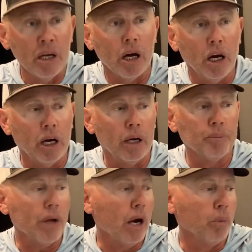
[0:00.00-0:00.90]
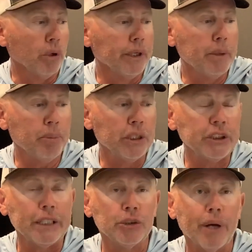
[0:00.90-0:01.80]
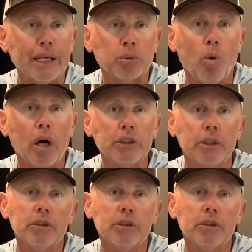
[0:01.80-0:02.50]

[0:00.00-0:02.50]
I really appreciate you guys watching.